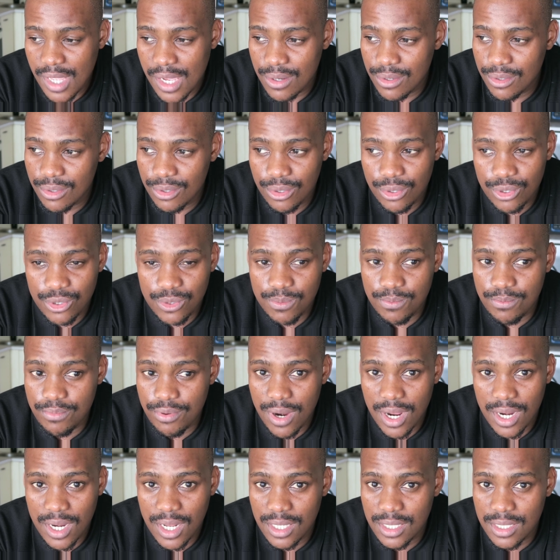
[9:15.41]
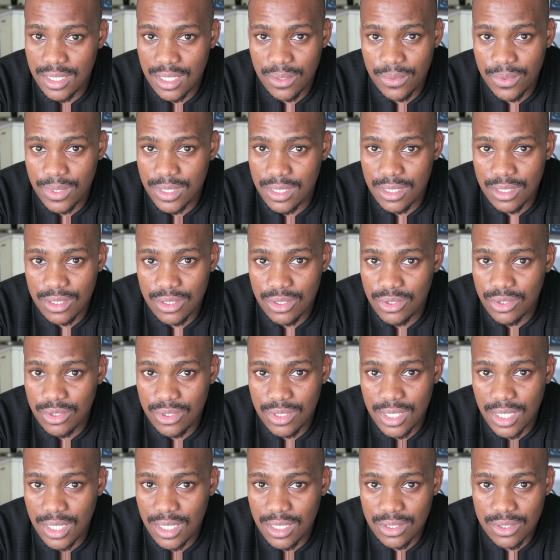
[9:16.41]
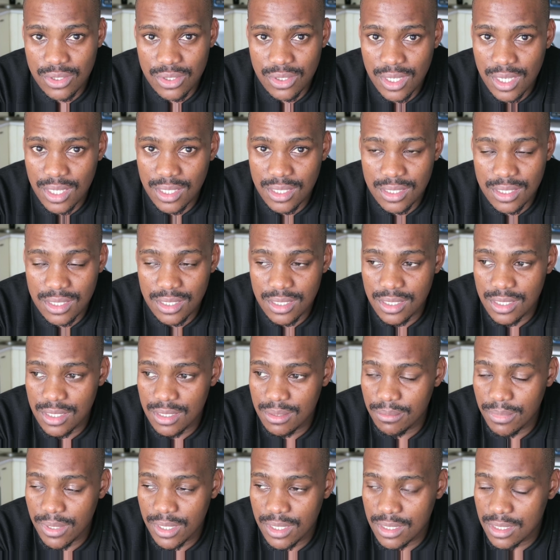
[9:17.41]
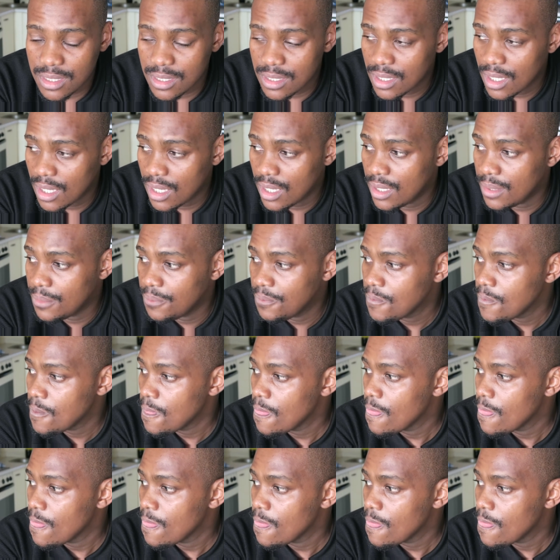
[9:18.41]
I don't know whose bright idea was it to take us to Kensington, but hey,